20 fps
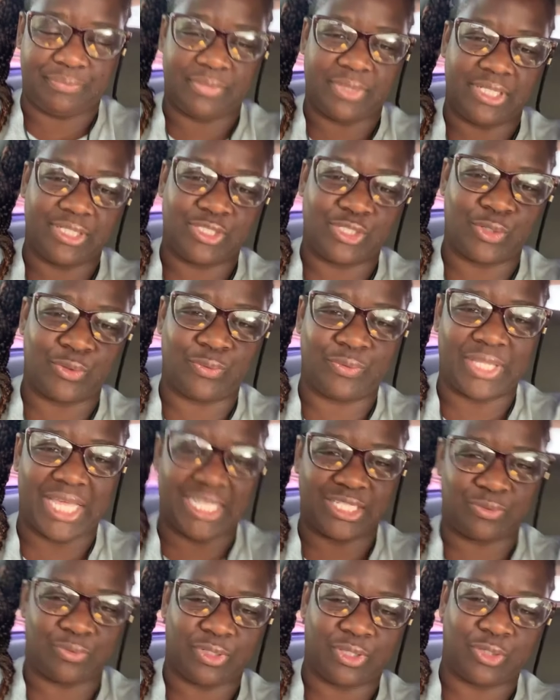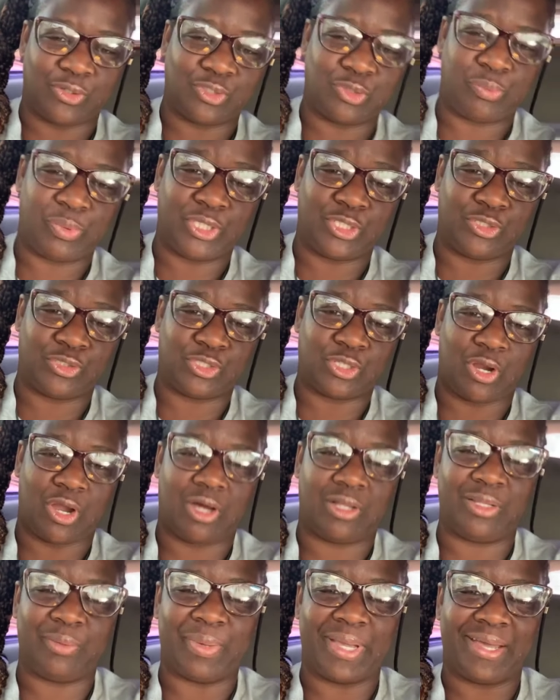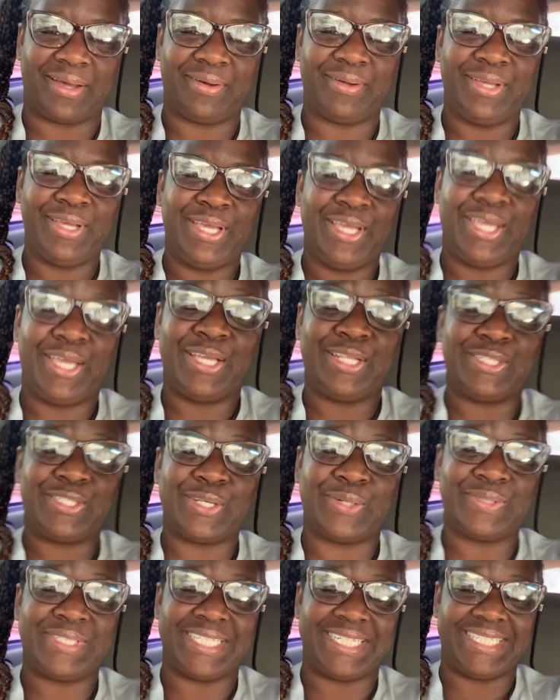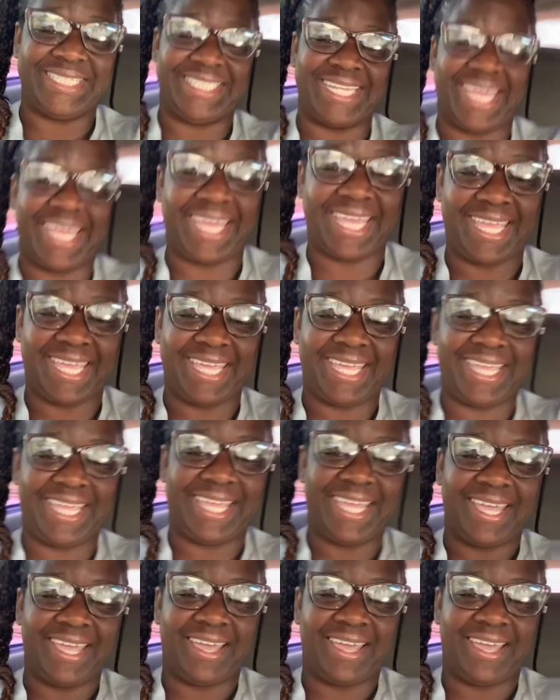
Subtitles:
And so that's what those pictures are all about. And so today,